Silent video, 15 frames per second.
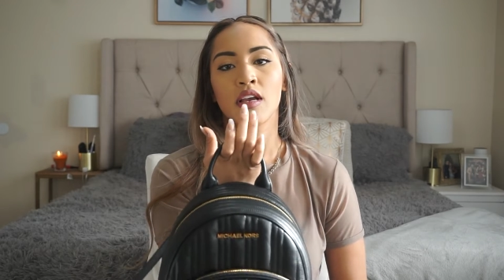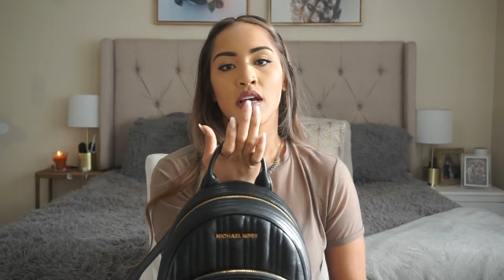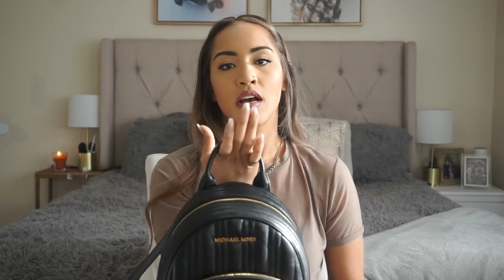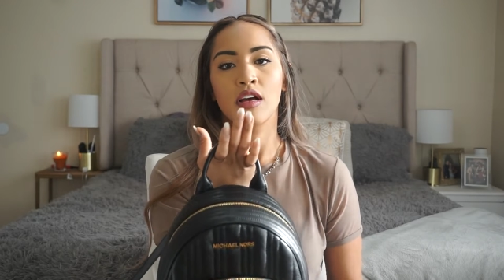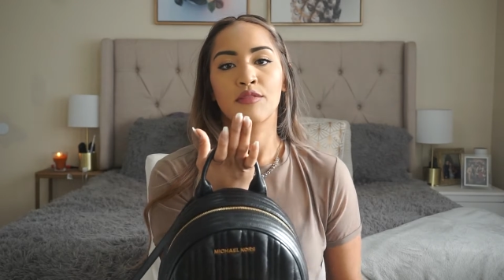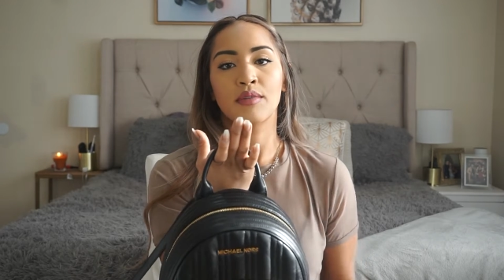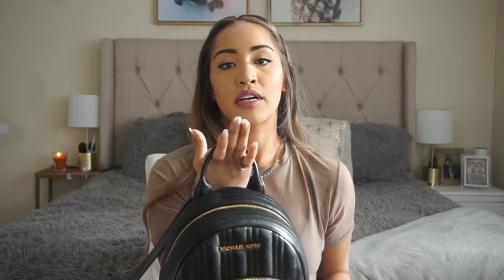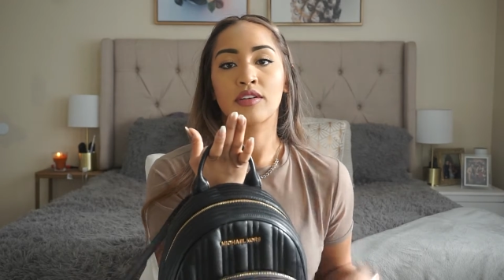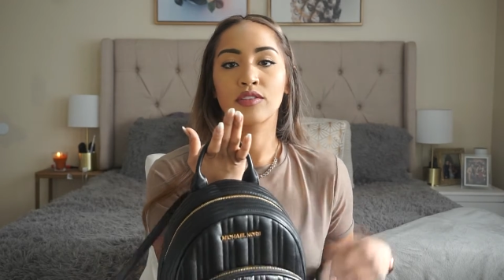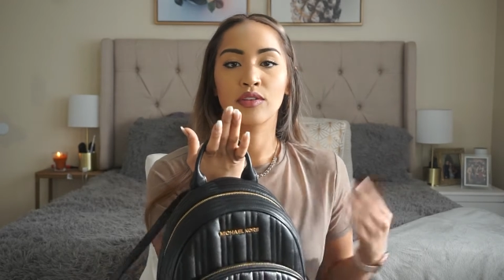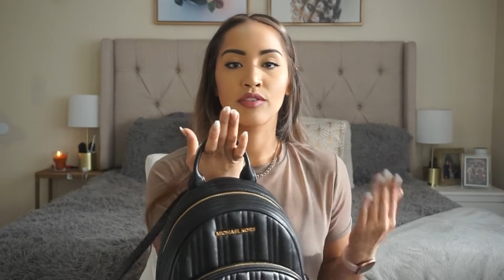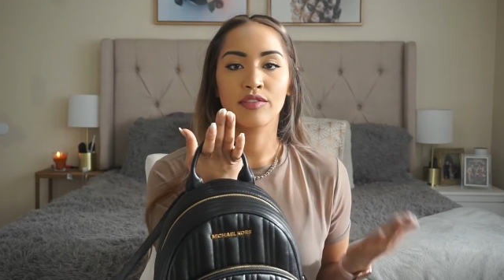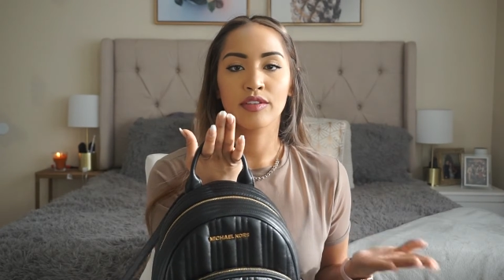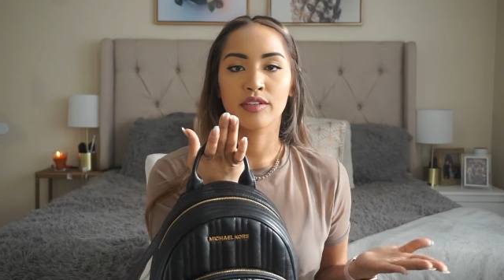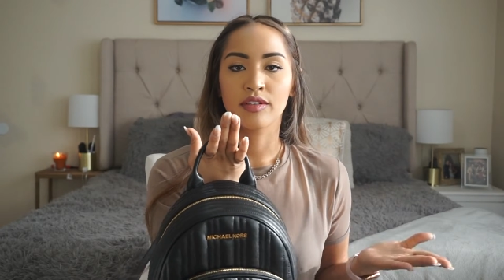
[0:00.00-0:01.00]
I don't know
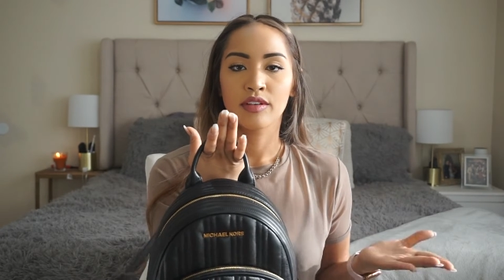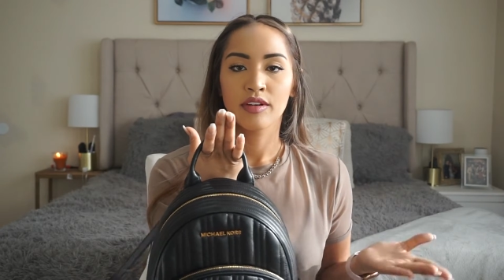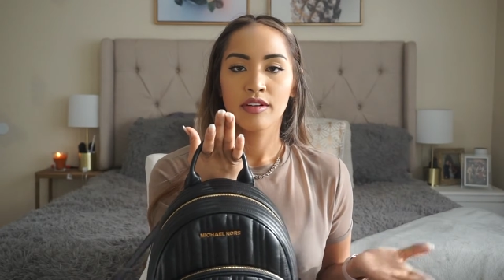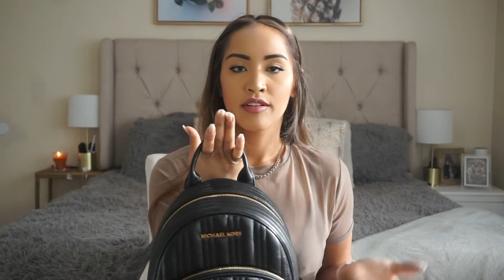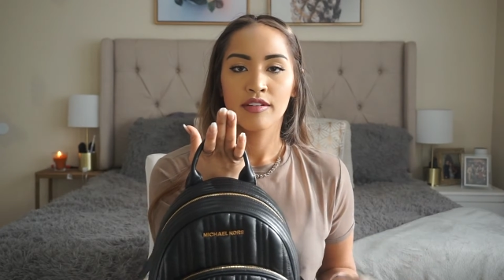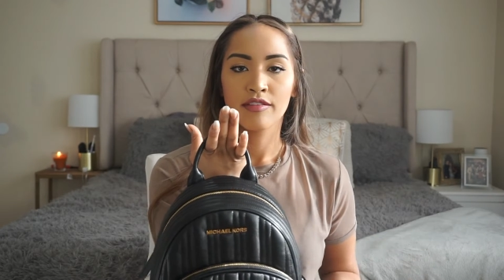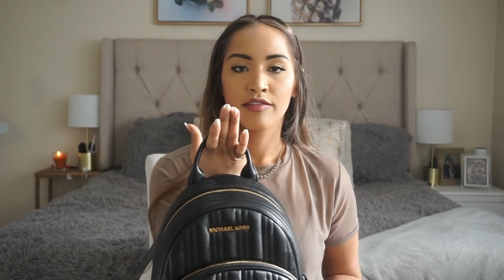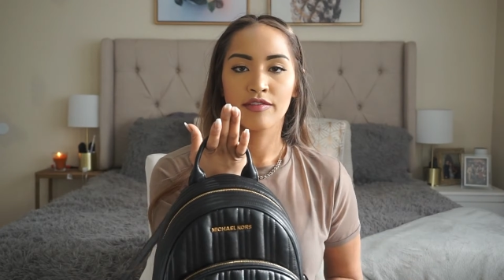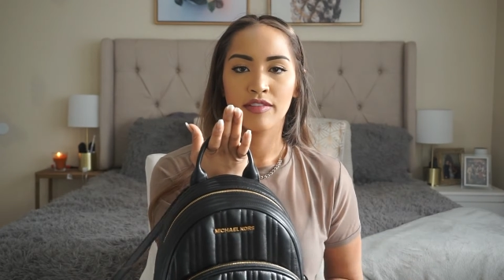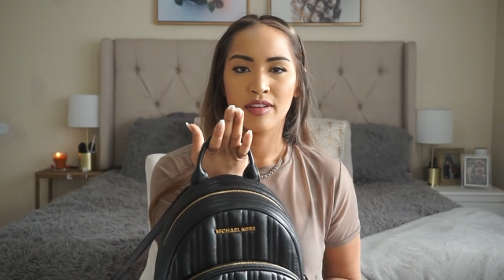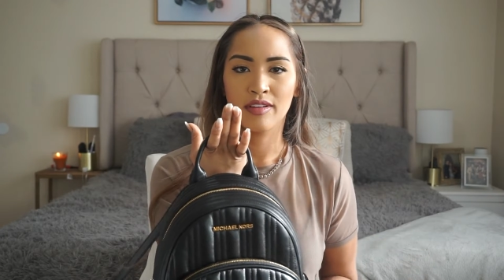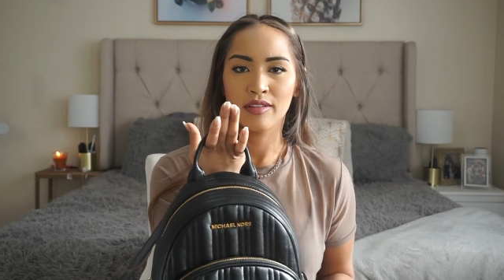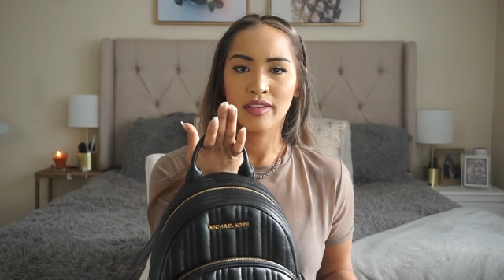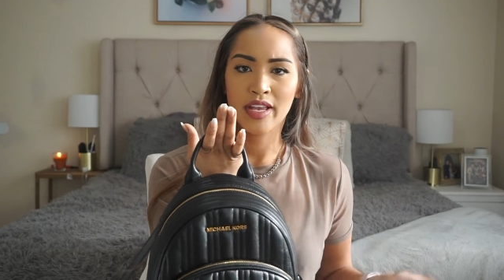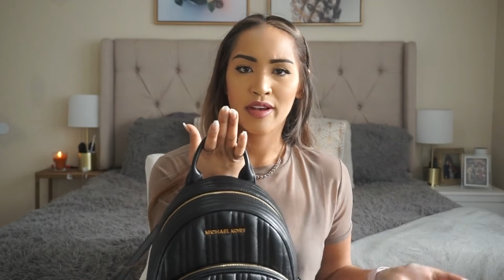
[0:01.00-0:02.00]
if you
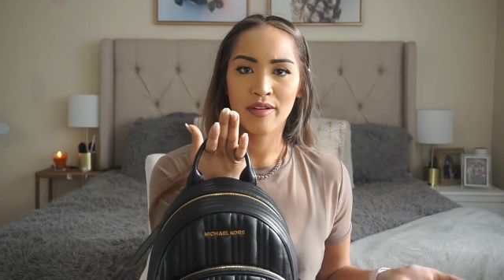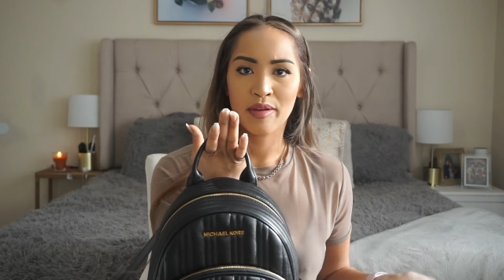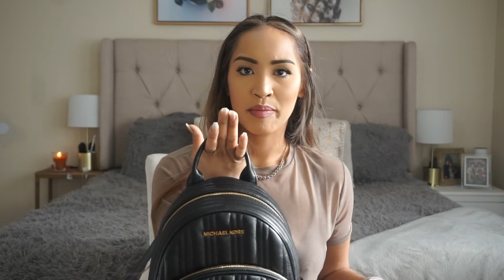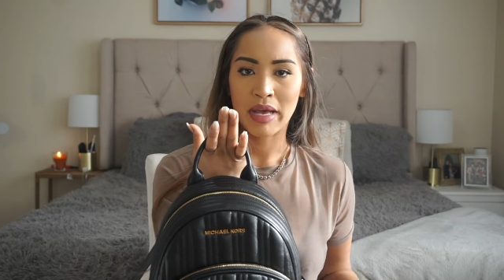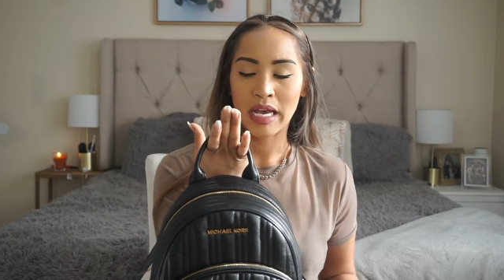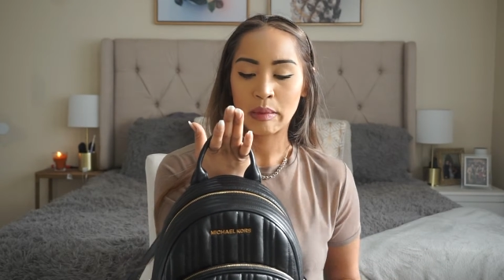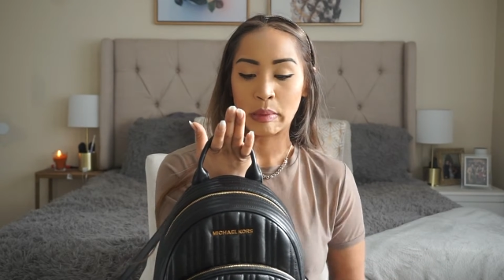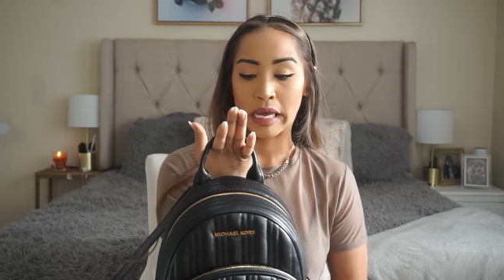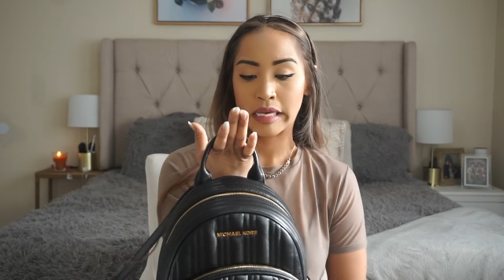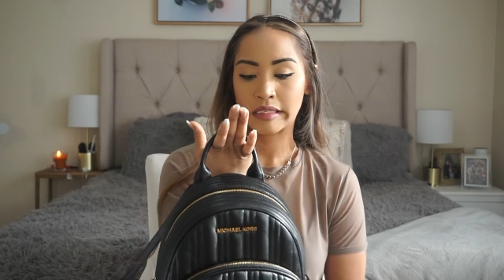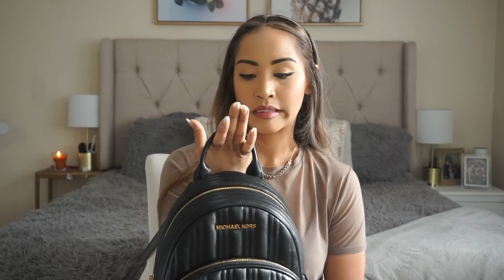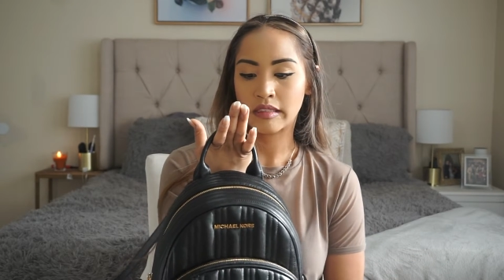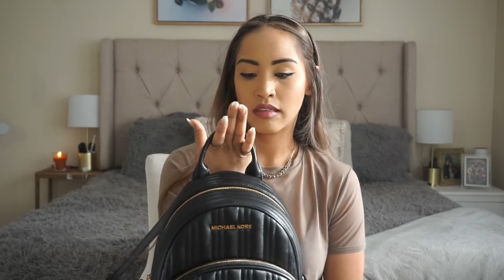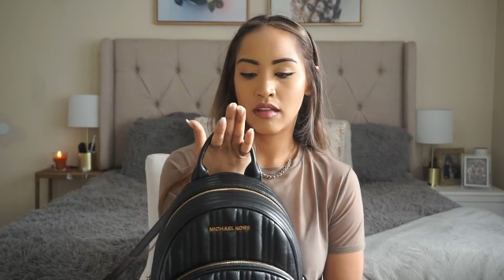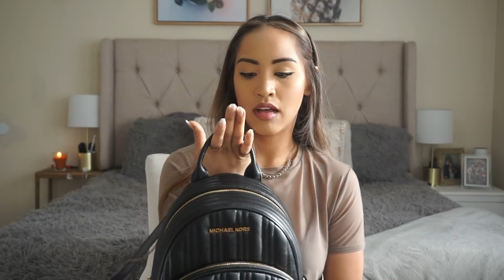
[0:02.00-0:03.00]
carry
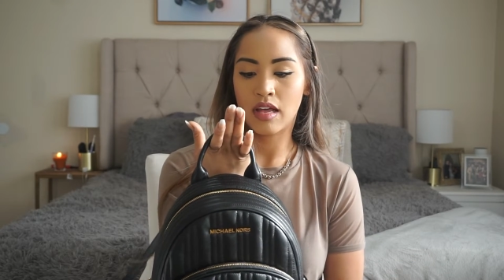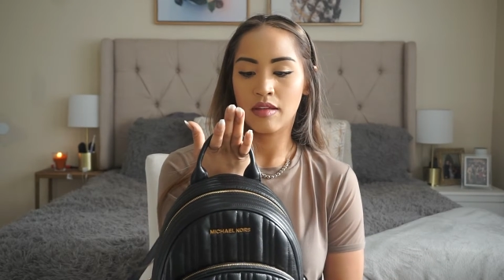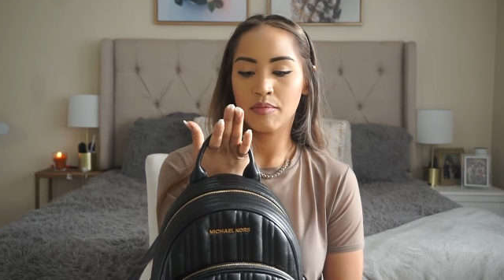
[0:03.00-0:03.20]
backpacks a lot,